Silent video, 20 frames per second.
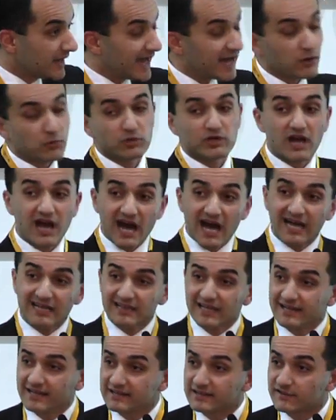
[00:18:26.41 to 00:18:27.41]
And I would have
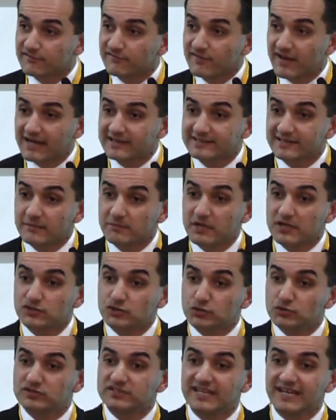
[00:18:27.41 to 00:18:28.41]
highlighted the fact that by
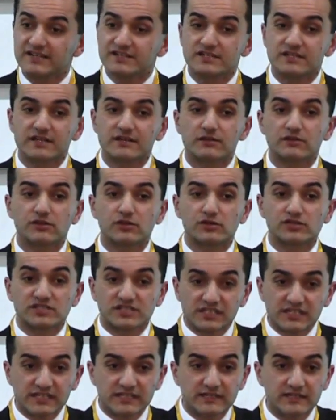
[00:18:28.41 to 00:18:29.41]

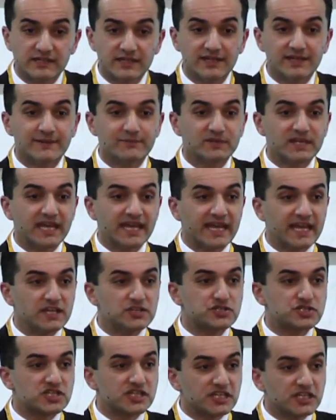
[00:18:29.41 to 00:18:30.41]
2013, the
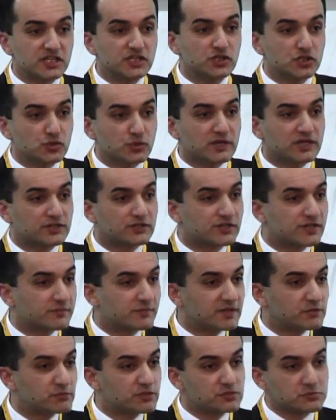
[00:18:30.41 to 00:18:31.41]
HEU
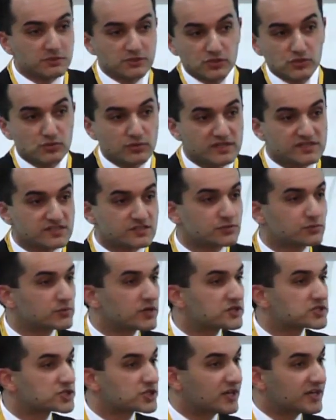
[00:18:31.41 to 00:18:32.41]
agreement between US and
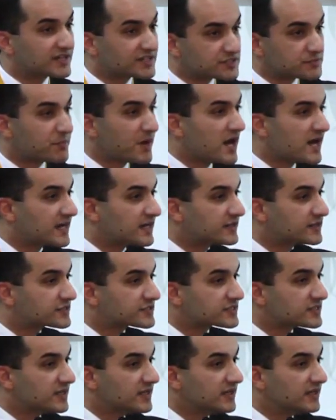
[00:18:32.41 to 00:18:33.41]
Russia
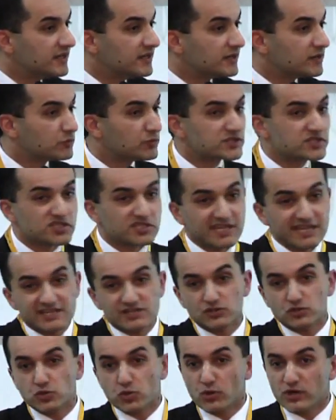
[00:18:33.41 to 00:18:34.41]
expires, which
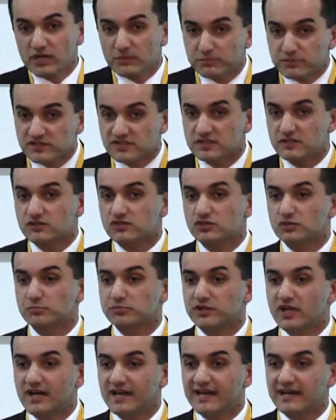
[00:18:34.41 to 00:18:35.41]
takes 20% of
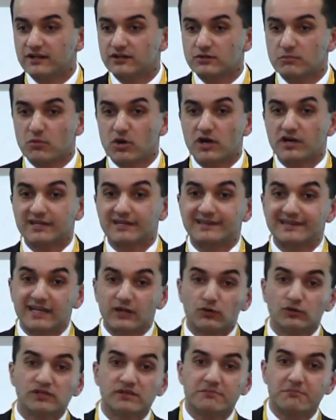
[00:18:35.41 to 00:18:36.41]
supply out of the market
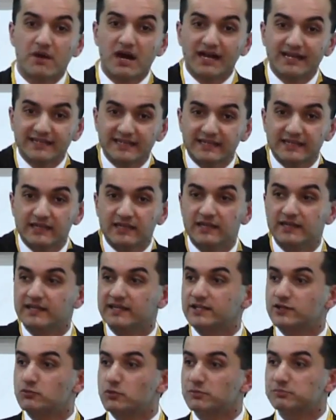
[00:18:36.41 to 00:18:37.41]
that only mining
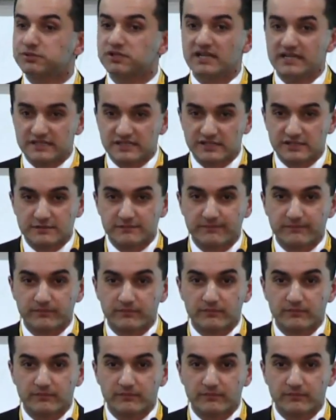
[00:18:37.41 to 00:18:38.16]
can replace.